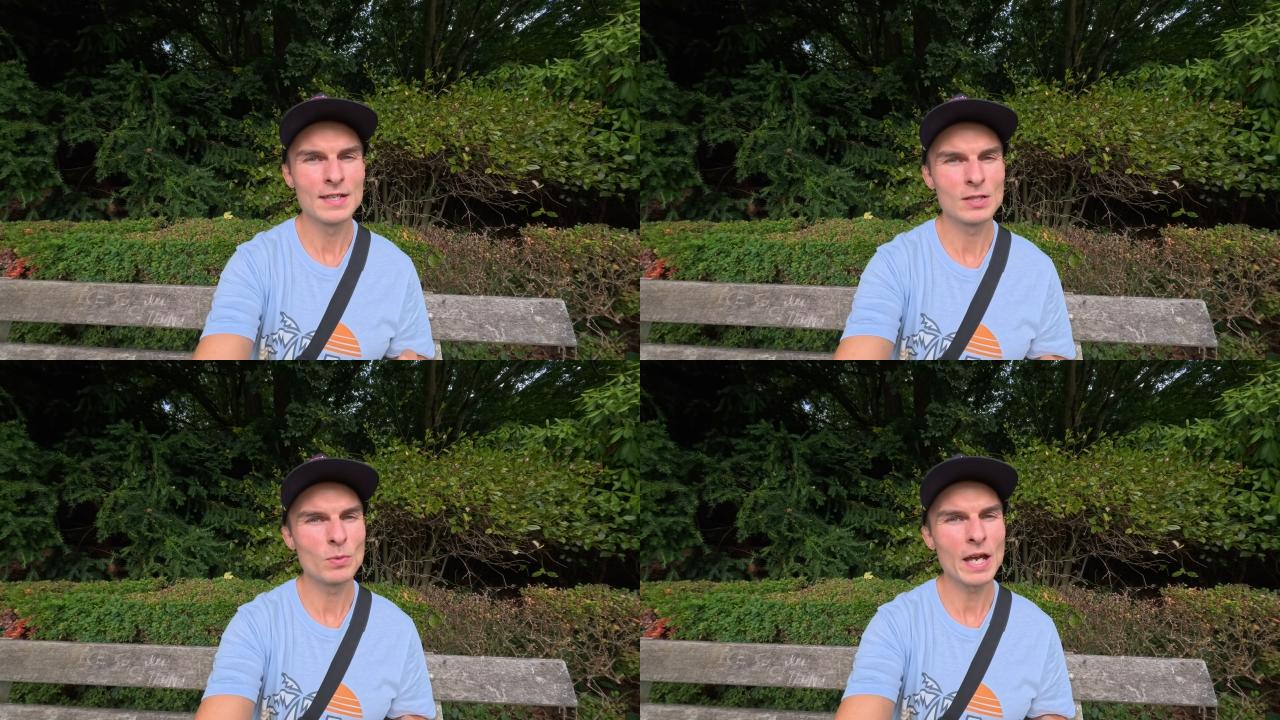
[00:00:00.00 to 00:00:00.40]

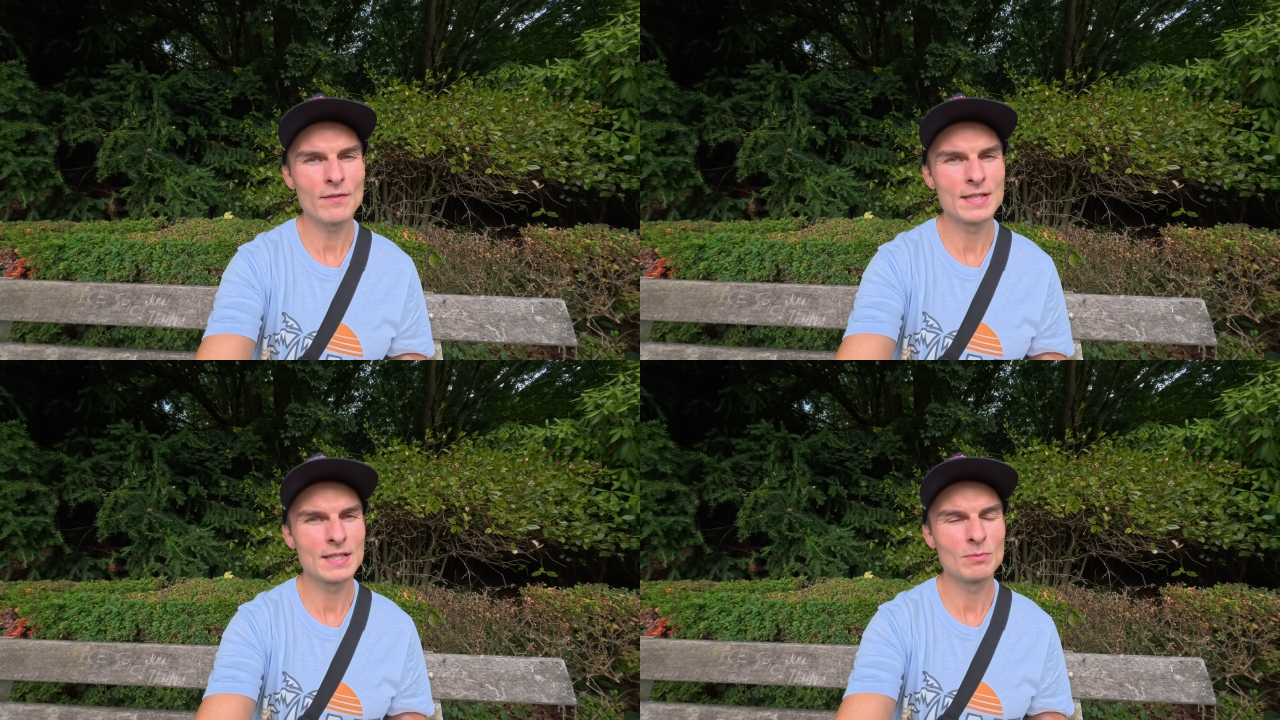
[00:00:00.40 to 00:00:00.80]
that we
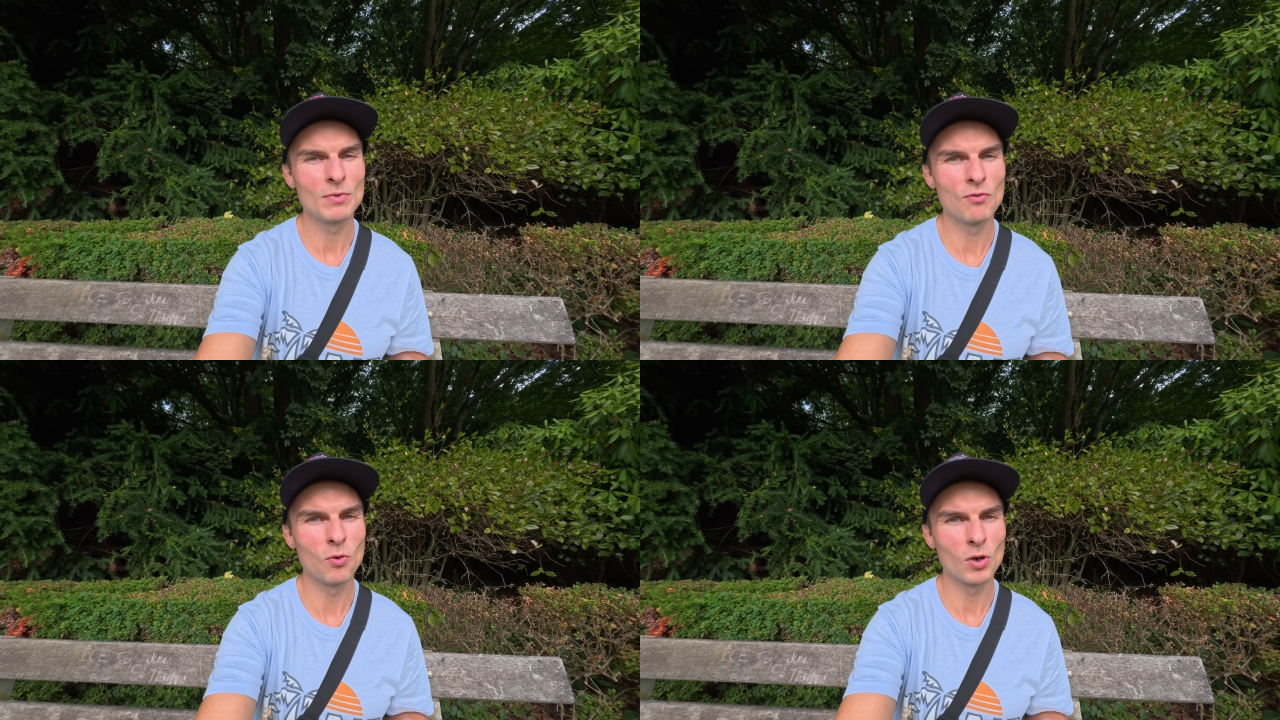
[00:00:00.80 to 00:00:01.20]
haven't seen
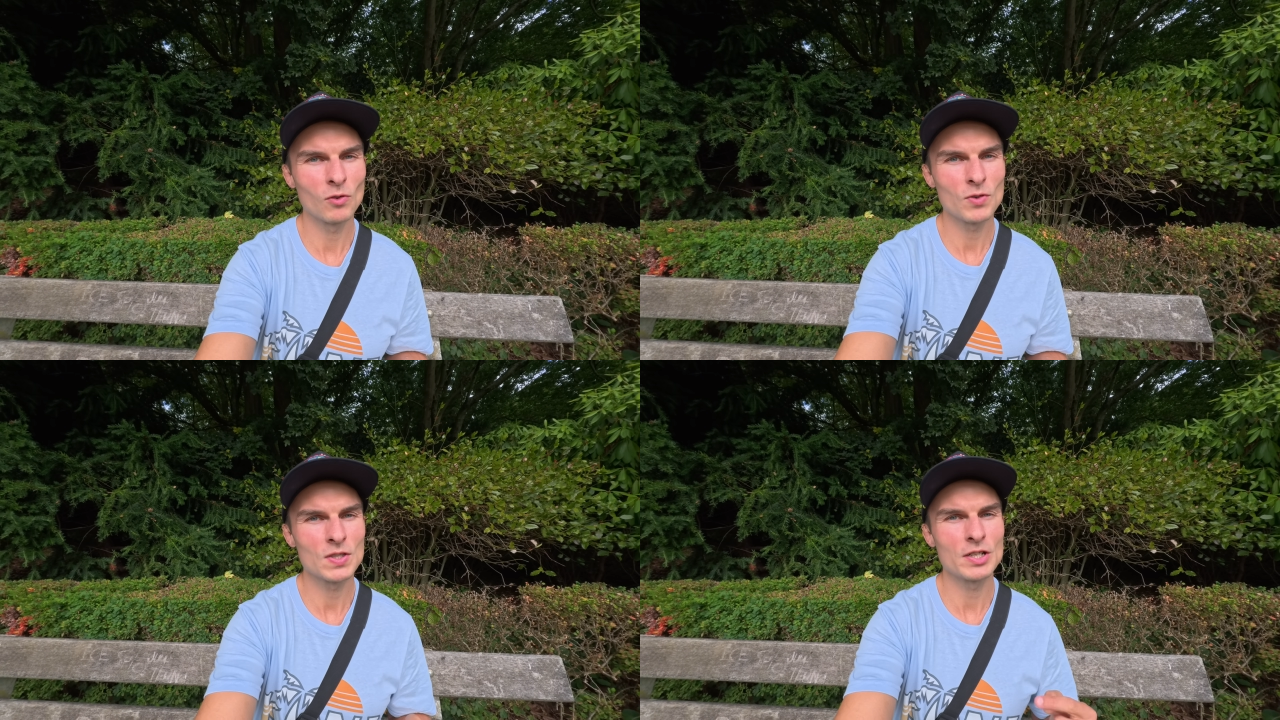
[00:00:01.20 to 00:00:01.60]
before
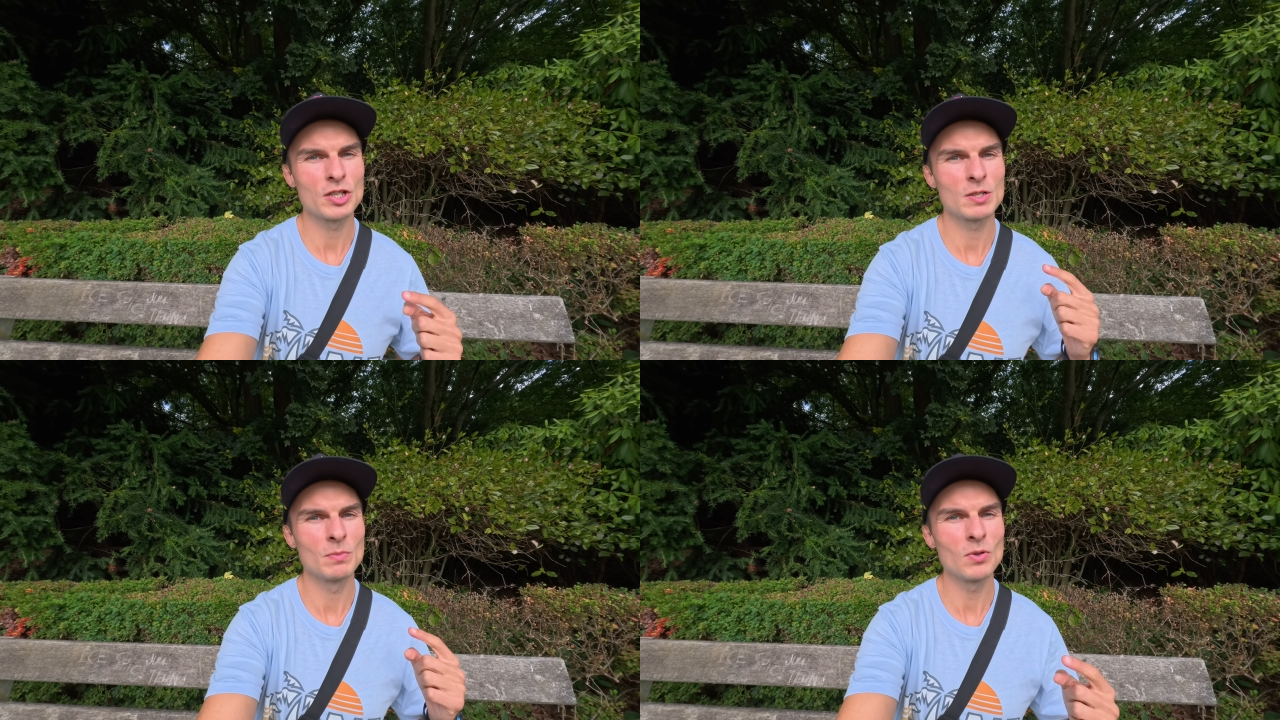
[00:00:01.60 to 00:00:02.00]
for
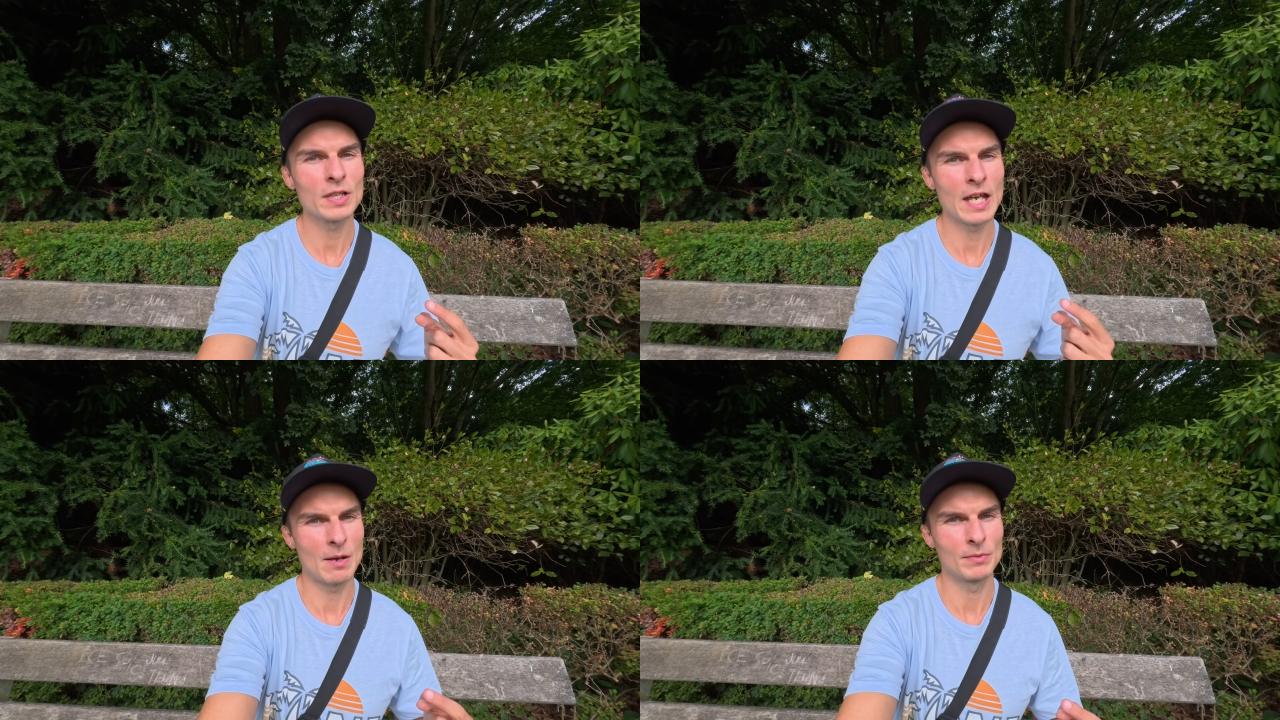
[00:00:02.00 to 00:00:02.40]
such a small
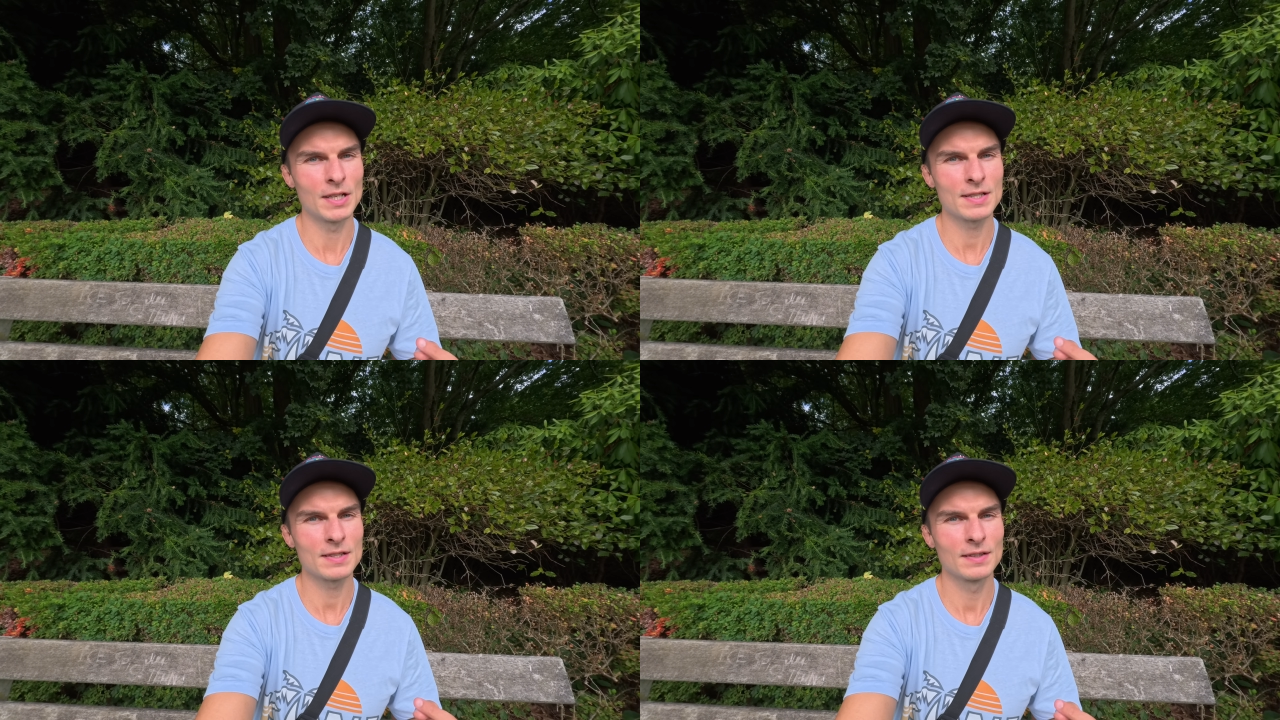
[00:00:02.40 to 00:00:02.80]

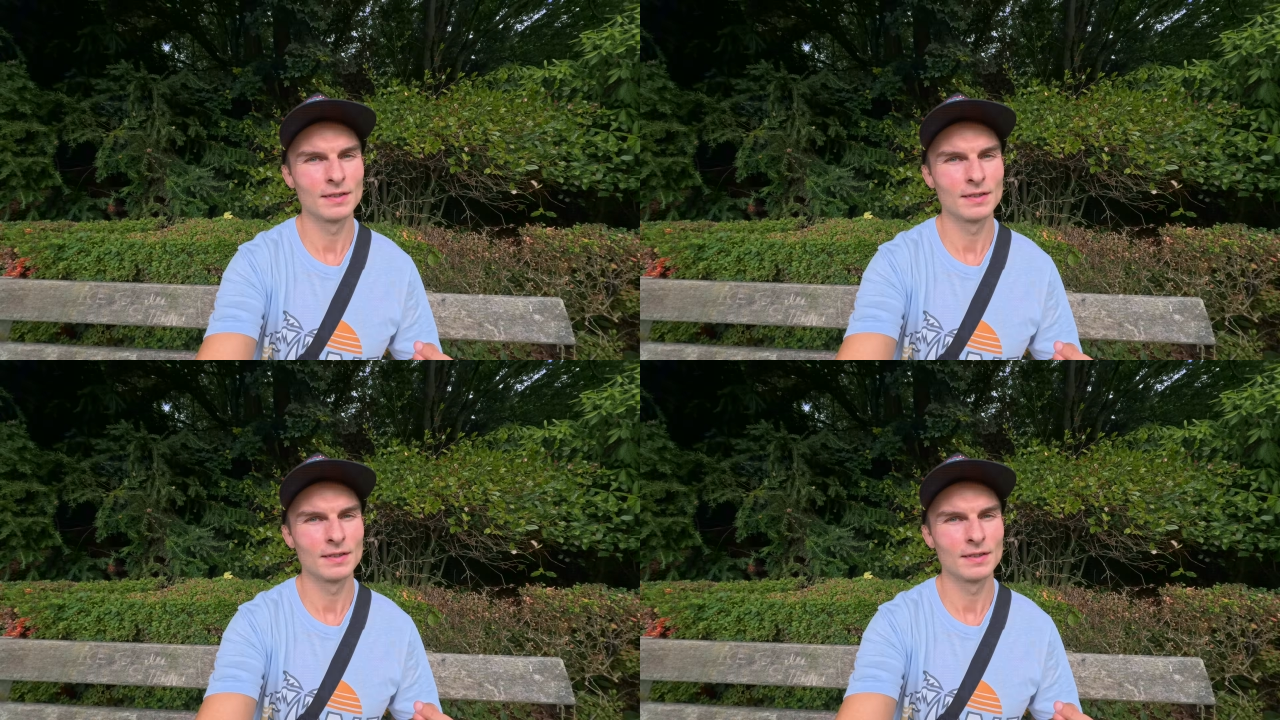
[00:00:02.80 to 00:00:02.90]
cameras.